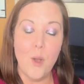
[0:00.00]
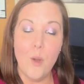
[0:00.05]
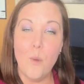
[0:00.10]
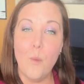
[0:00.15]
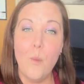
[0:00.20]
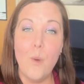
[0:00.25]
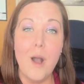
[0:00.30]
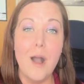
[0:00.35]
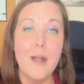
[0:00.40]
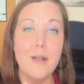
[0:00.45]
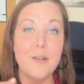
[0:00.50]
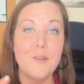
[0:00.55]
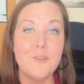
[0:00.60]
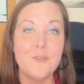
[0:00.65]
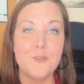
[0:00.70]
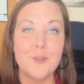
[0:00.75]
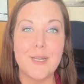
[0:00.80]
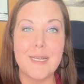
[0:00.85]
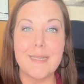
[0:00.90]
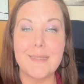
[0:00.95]
walk
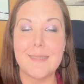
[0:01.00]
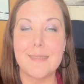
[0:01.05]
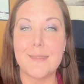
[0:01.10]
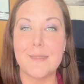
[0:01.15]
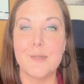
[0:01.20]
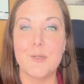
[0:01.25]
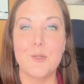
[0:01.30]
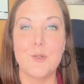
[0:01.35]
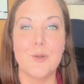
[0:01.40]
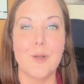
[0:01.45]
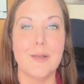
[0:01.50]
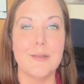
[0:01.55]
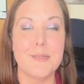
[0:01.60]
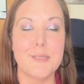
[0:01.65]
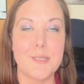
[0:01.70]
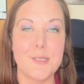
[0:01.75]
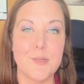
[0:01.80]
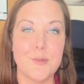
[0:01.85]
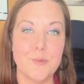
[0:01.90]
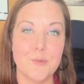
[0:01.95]
phrases across
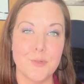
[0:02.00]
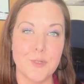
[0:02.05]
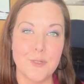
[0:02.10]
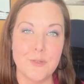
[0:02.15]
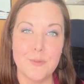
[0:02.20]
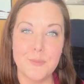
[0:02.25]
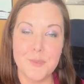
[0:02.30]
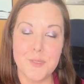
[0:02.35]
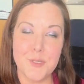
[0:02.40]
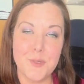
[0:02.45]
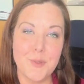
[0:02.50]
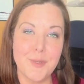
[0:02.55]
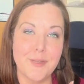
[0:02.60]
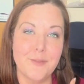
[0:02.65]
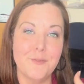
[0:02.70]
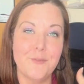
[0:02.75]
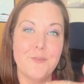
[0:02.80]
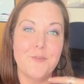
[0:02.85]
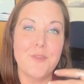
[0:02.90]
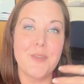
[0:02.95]
the room so you
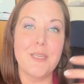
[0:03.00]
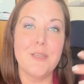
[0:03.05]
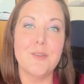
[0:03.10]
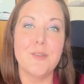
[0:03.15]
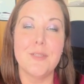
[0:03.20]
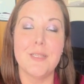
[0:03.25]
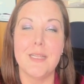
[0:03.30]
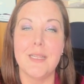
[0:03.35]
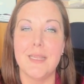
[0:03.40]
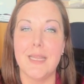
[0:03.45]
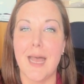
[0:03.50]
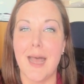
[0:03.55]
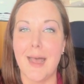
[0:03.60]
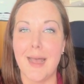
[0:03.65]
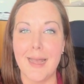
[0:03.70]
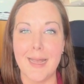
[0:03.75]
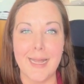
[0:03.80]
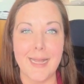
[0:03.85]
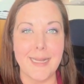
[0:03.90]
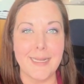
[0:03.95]
can feel the
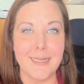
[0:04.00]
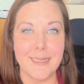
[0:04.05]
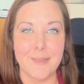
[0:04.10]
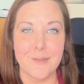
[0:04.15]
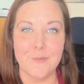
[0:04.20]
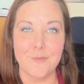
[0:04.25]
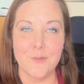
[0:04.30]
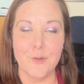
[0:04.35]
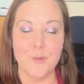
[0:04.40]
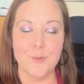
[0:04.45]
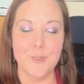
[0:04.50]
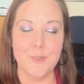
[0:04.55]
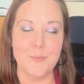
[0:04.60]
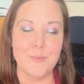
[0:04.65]
line and the forward